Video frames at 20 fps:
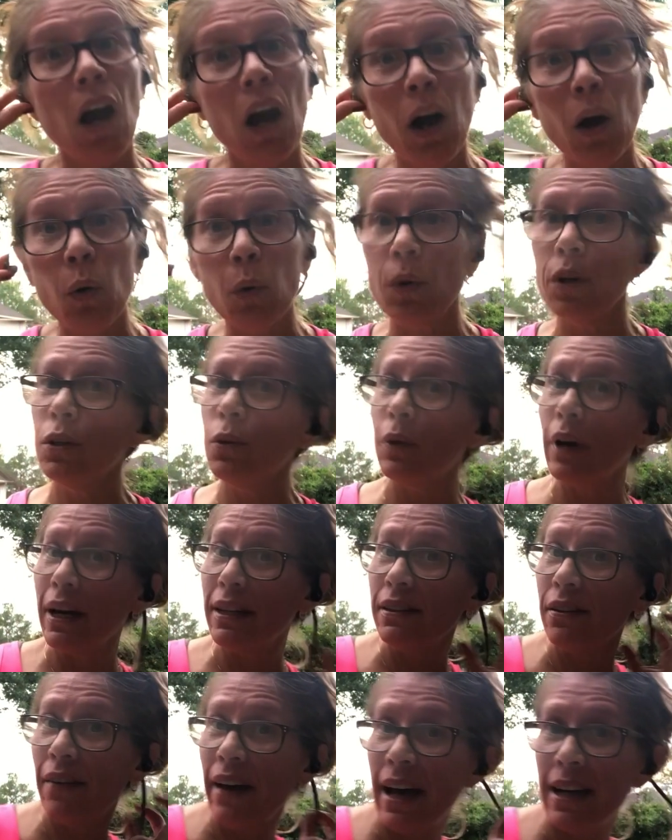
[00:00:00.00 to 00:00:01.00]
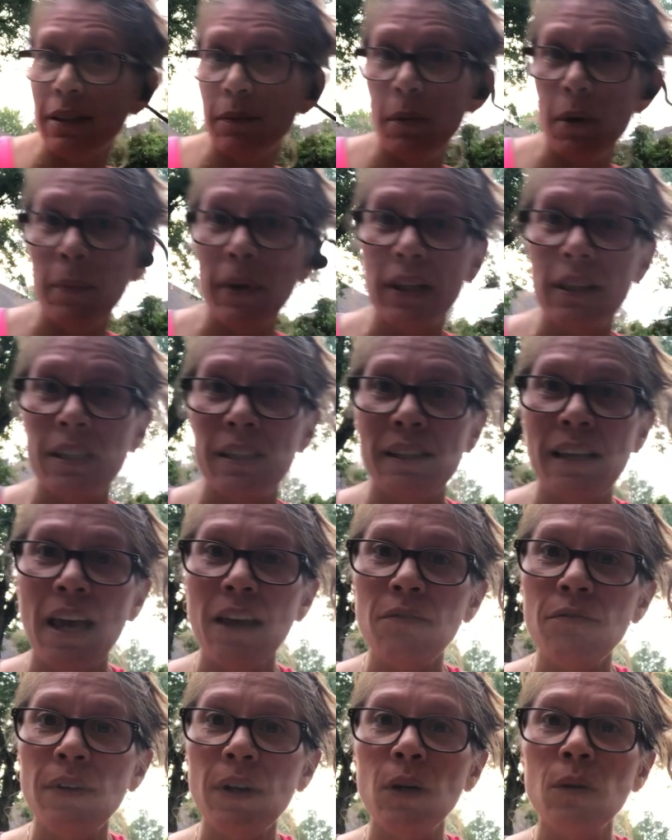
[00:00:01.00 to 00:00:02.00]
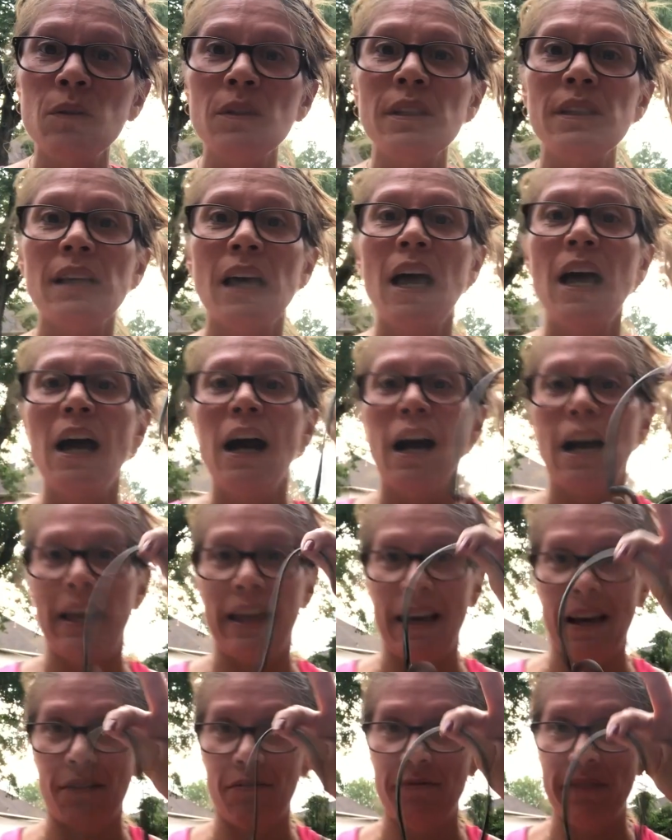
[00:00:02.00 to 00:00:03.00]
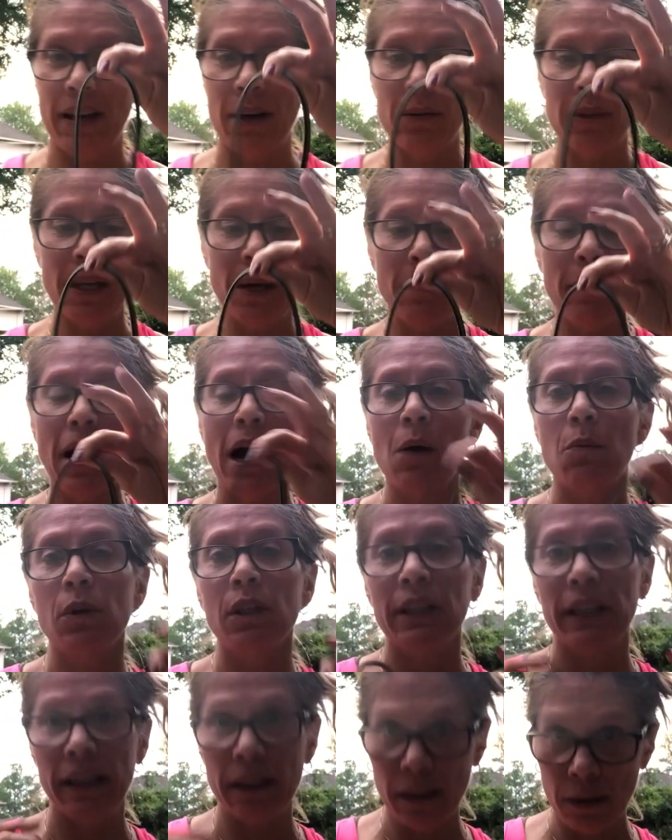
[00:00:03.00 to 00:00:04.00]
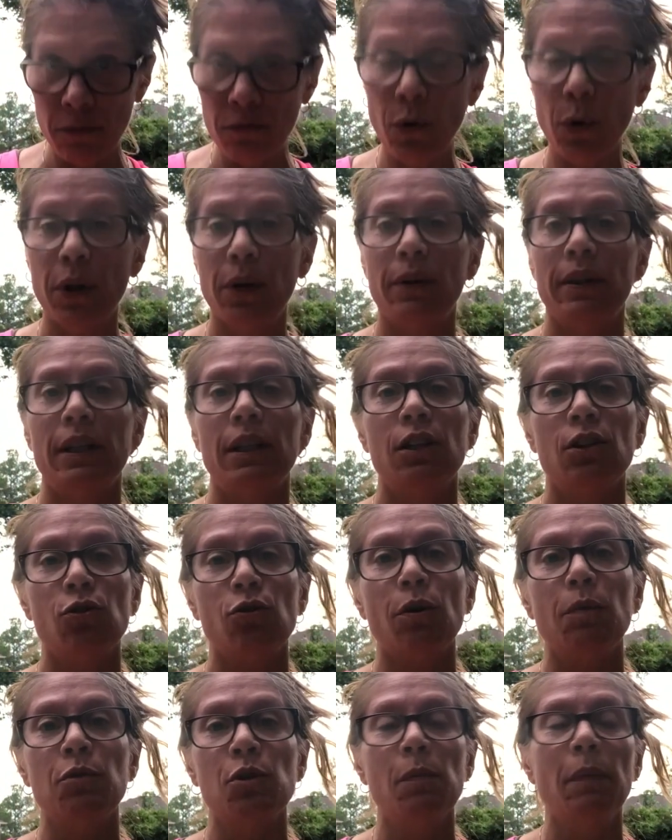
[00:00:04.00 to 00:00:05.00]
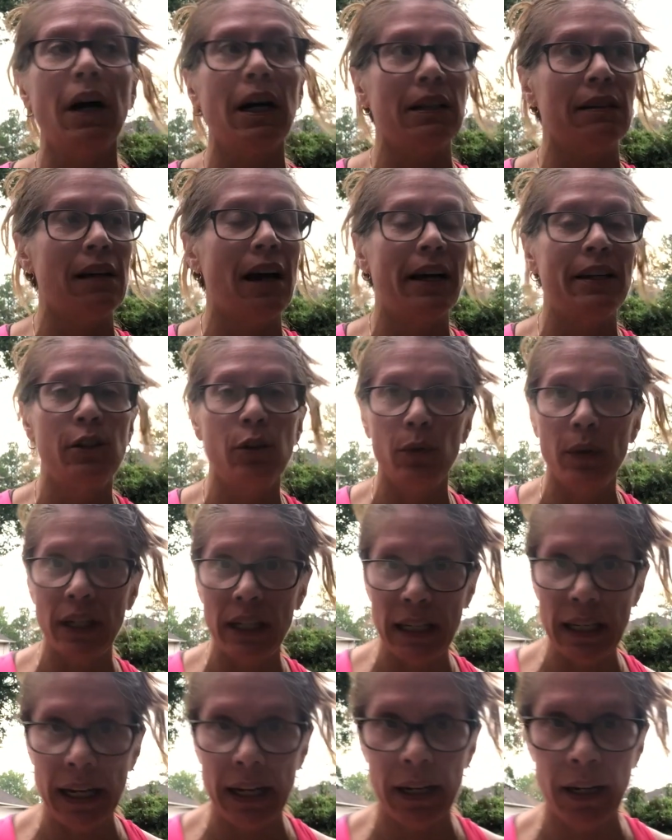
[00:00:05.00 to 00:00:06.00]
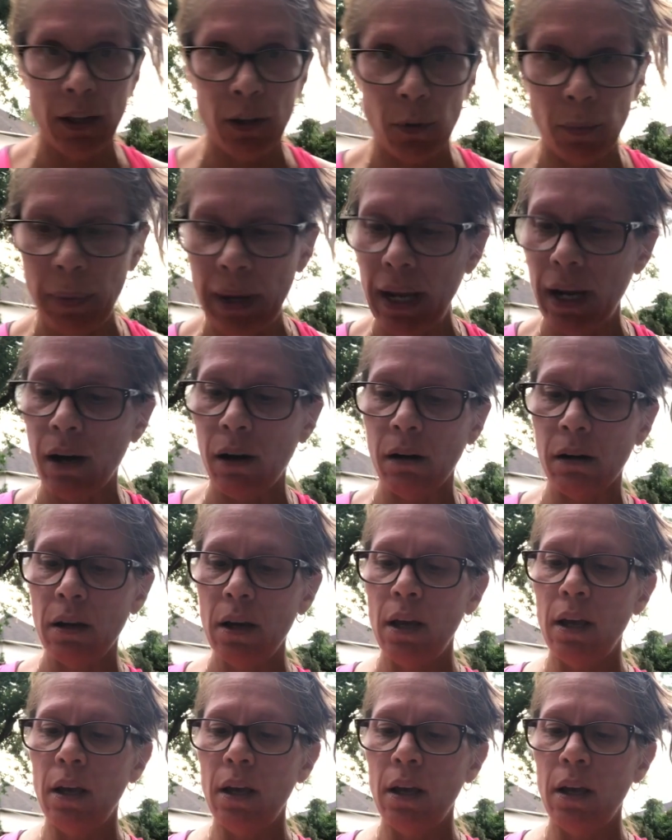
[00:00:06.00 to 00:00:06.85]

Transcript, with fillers: Oh, you guys have asked me about these headphones. I have found them. I will link them for you in the description box. I do need to get another pair.